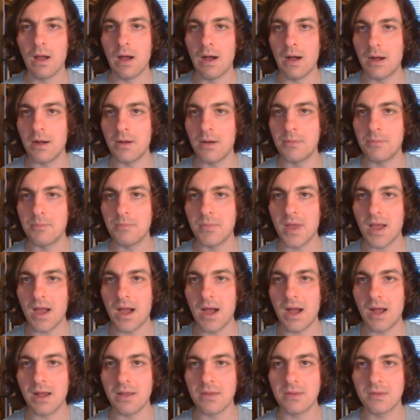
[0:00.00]

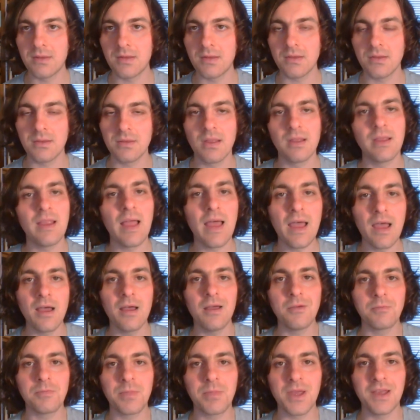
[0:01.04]
And the
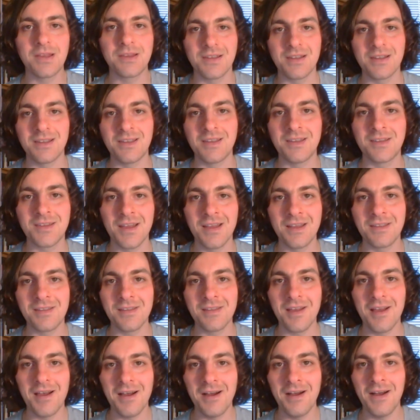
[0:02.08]
letter basically said,
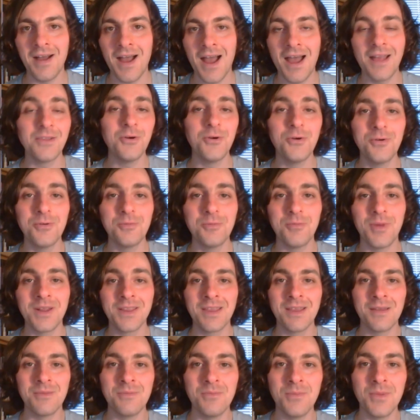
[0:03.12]
hello, my
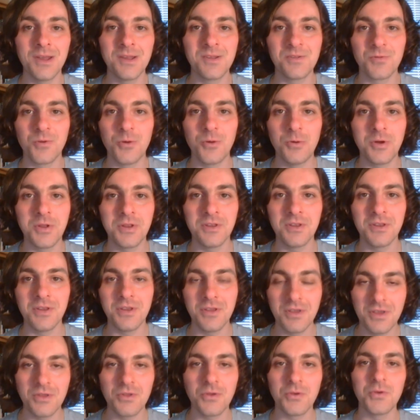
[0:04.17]
name is Rowan.
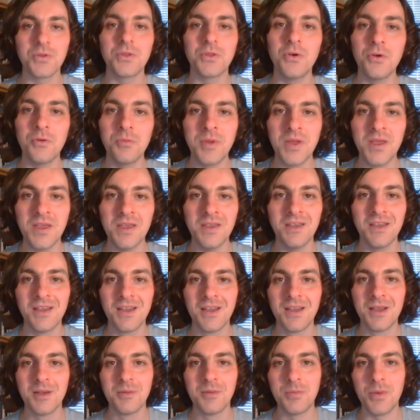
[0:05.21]
You don't know me,
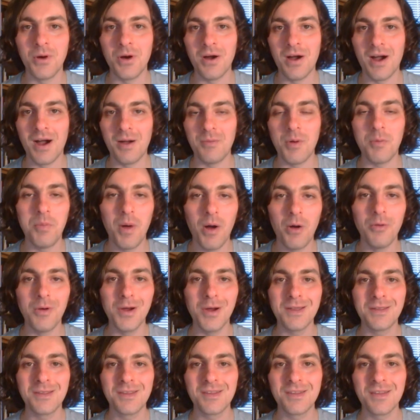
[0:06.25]
but I'm a
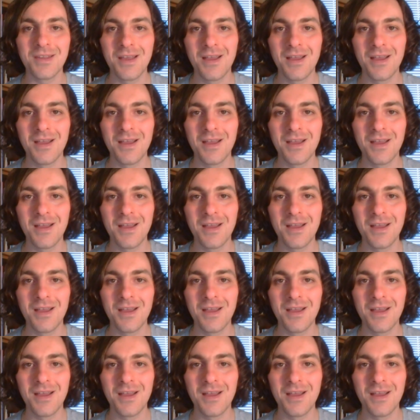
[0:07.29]
poet.